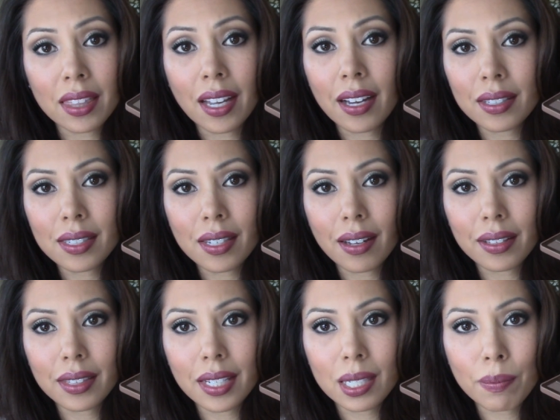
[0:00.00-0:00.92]
thoughts
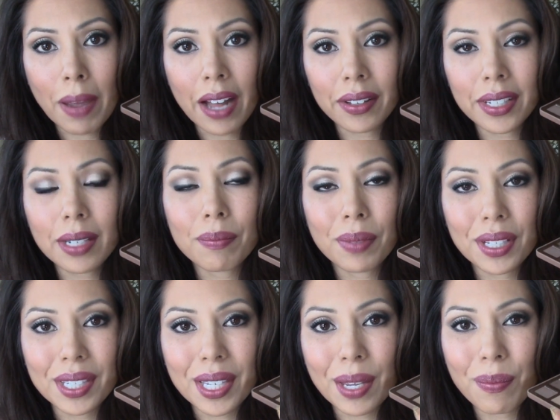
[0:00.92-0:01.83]
on this palette,
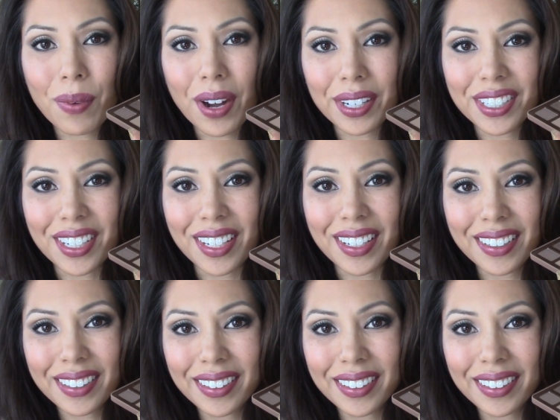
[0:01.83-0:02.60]
please keep watching.